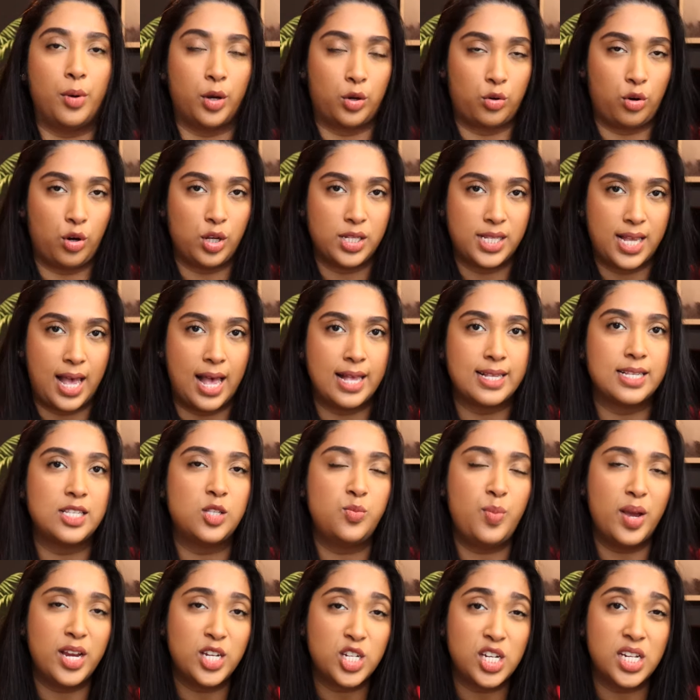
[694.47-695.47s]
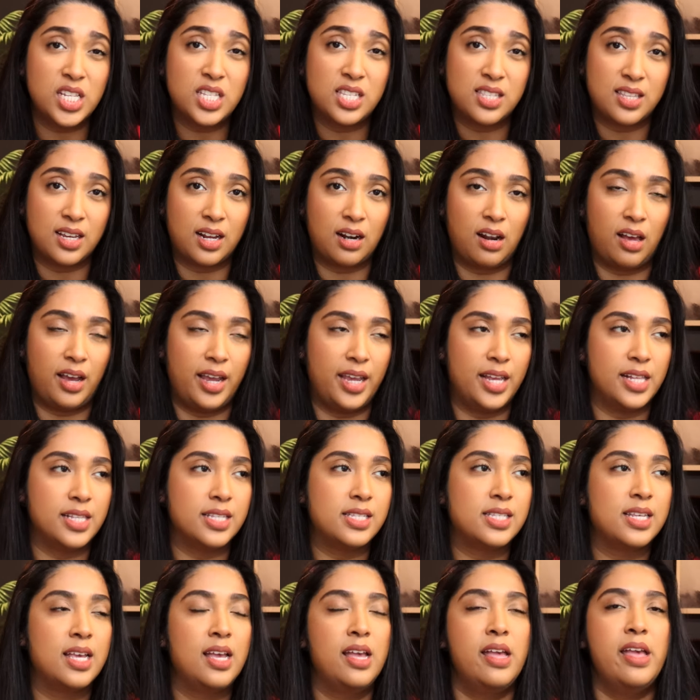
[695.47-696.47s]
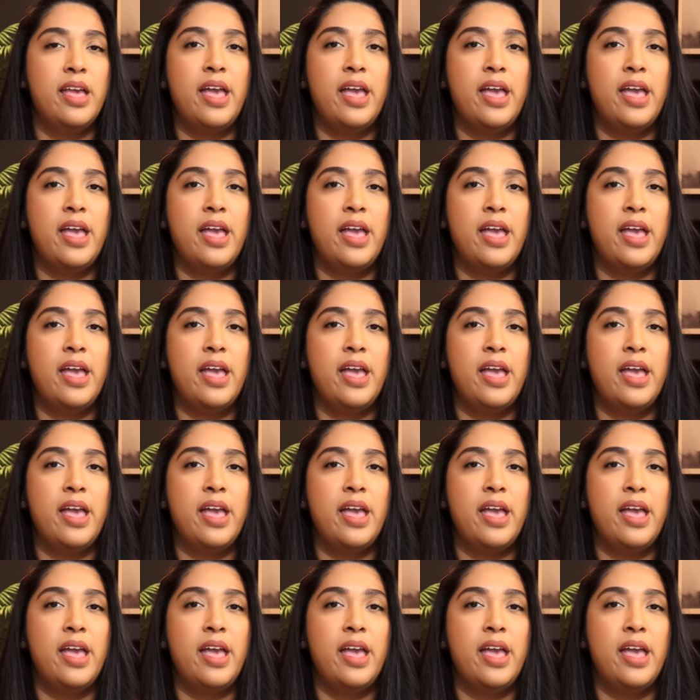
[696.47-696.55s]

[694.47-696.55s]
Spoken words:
across as, especially to the clients.